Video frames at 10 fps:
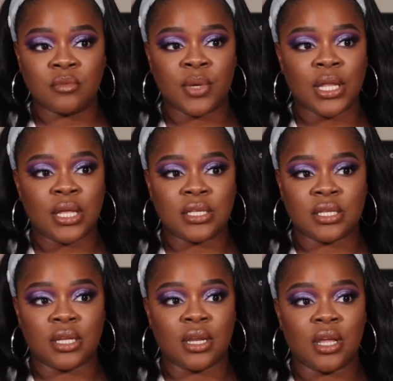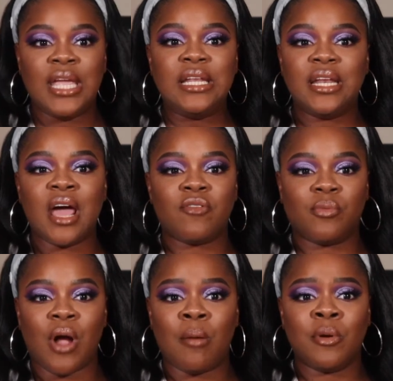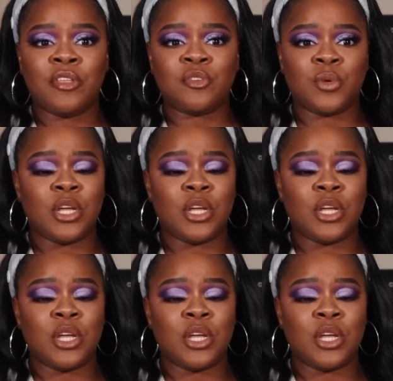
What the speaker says: But listen, he didn't have a problem with this when